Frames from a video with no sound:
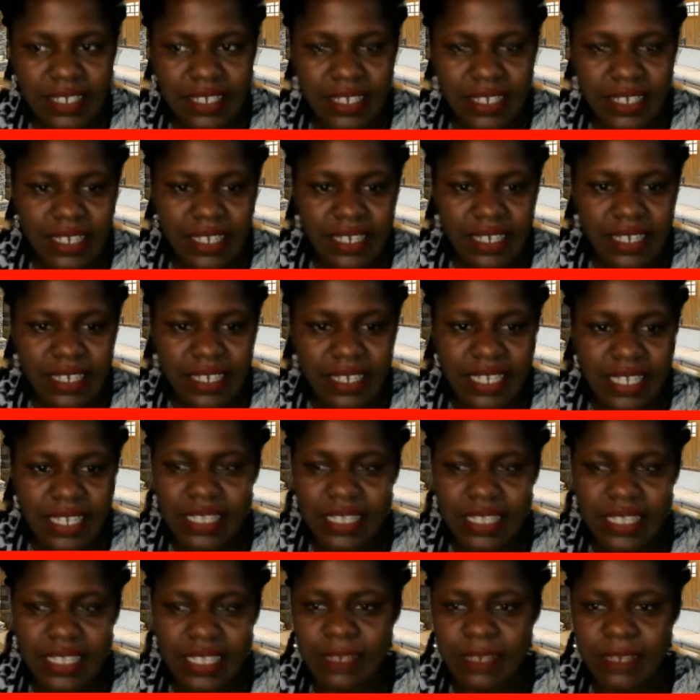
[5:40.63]
It is, maybe
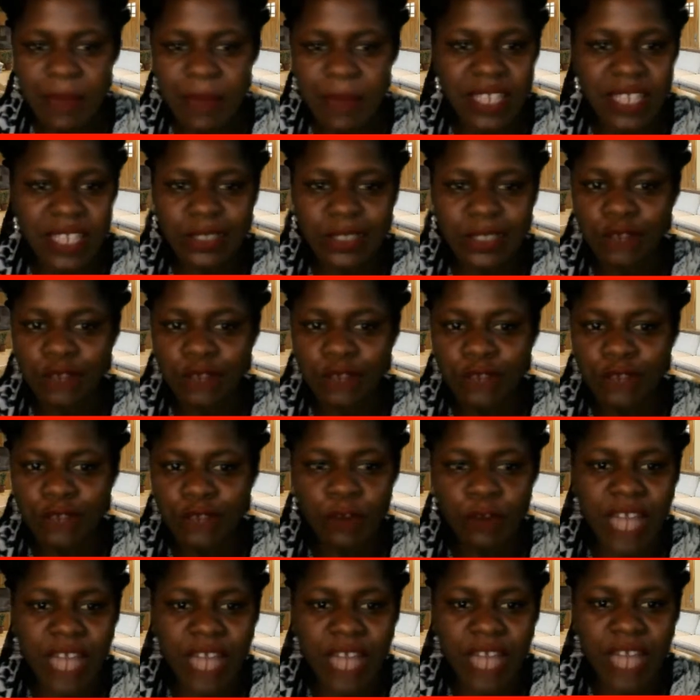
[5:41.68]
it's not from the
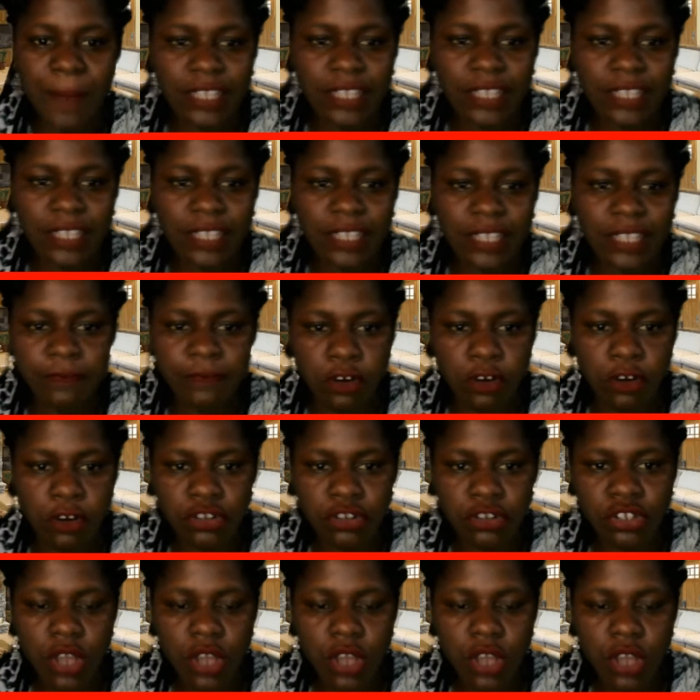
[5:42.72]
Abacha's funds.
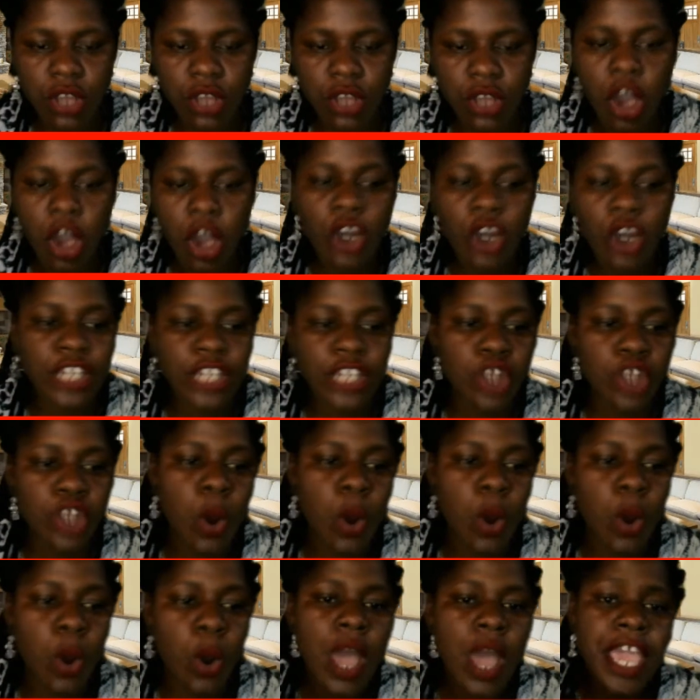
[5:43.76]
Okay, so
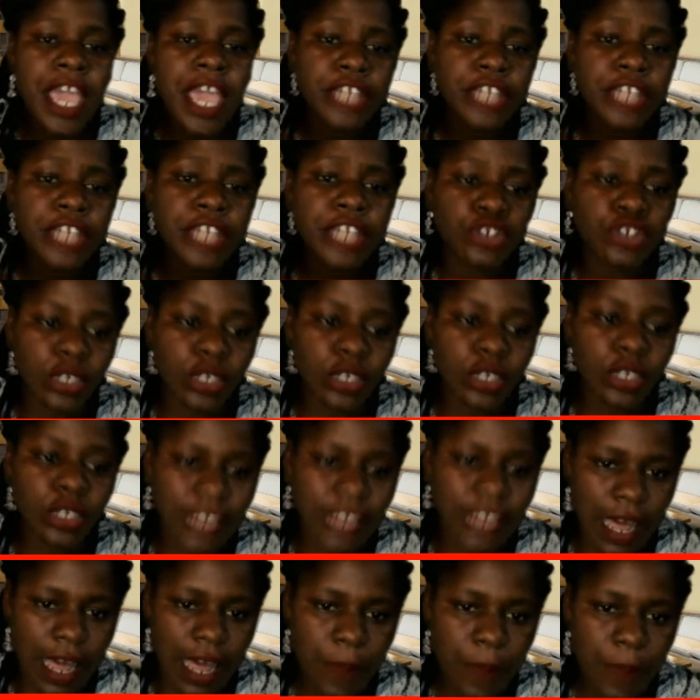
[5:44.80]
in total,
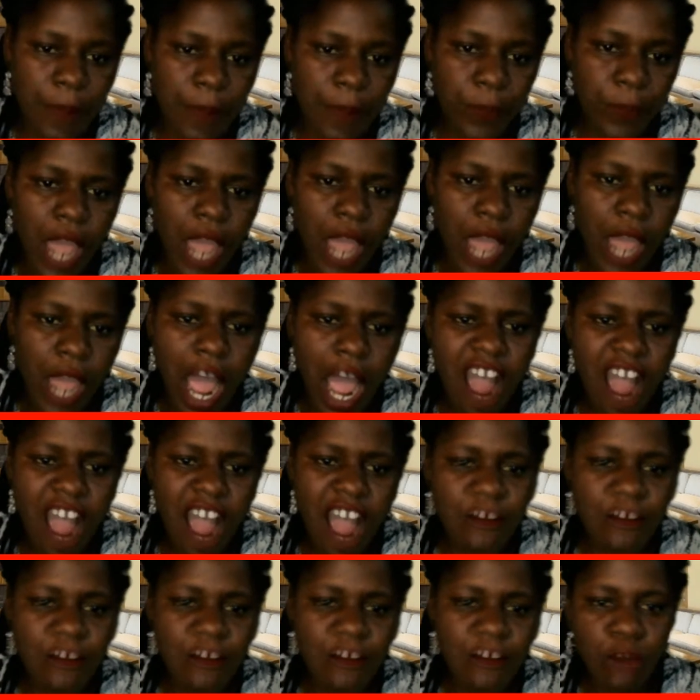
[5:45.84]
how
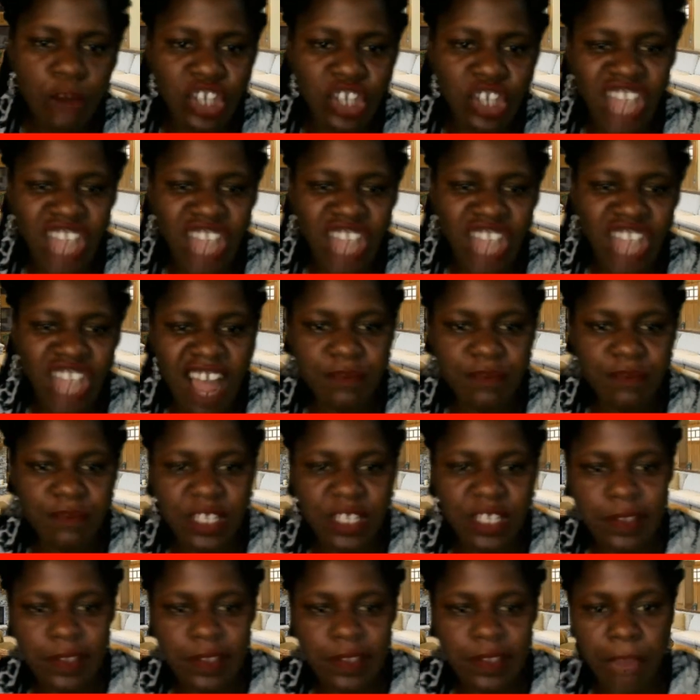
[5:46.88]
much have been
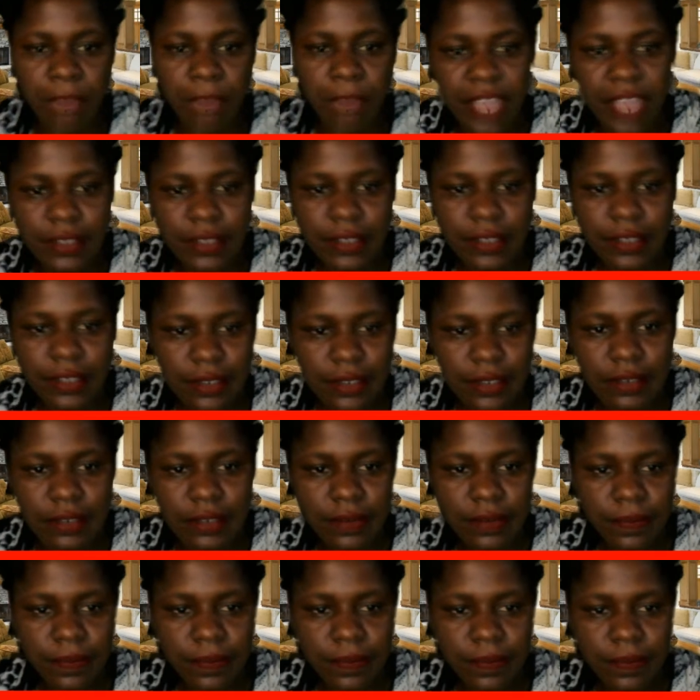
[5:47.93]
spent?
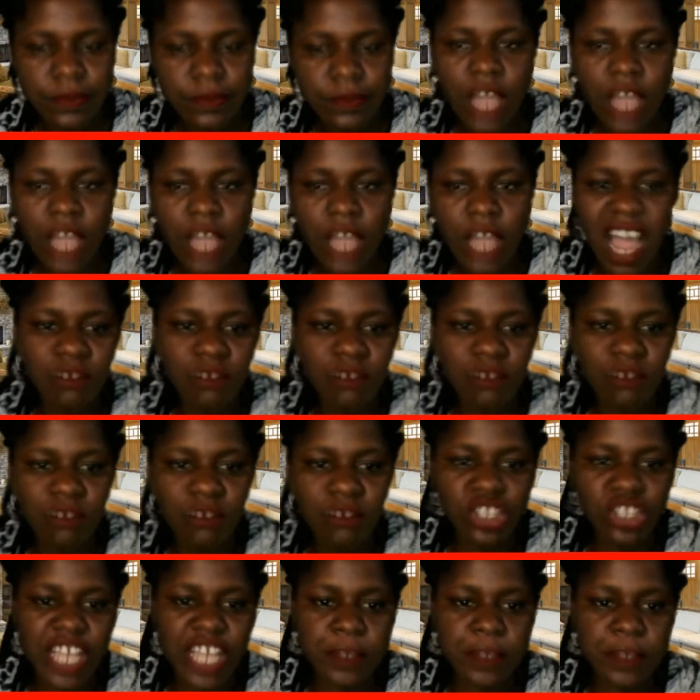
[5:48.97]
How much has
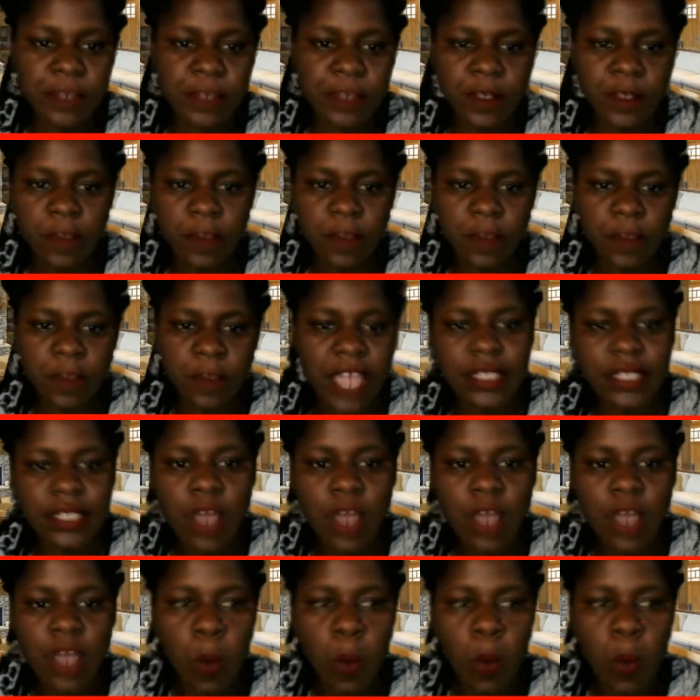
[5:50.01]
been spent?
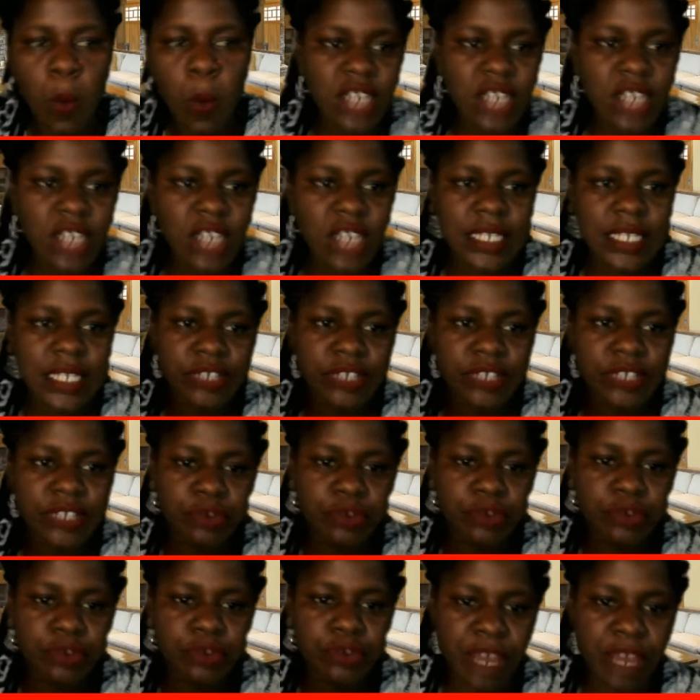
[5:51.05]
What is
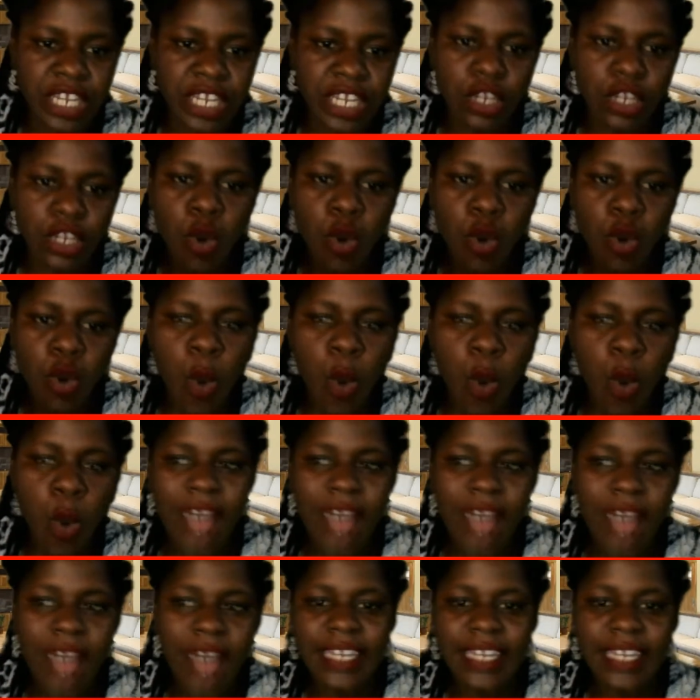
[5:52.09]
remaining? Who are the
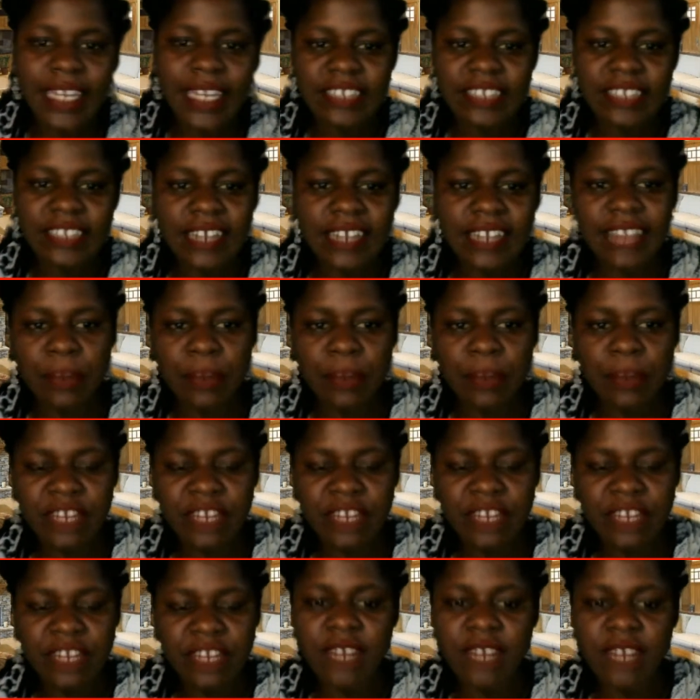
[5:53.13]
Nigerians that benefited
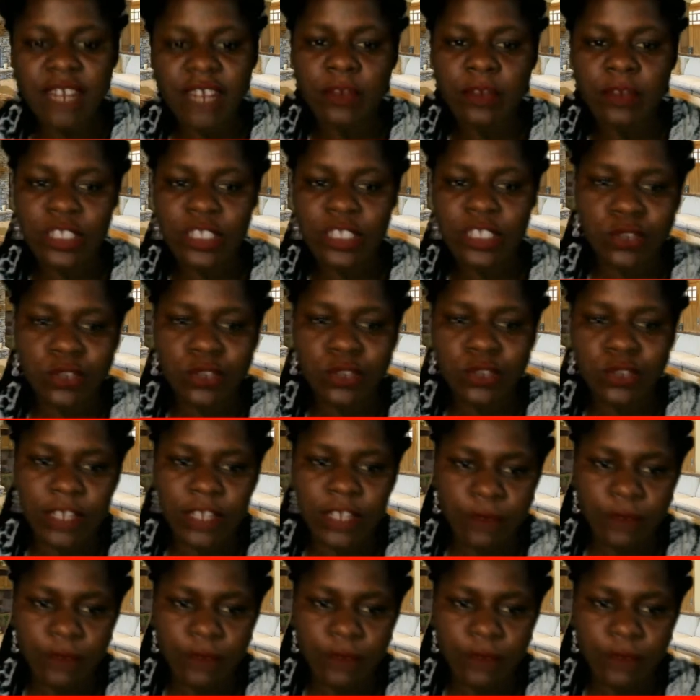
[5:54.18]
from this looted fund?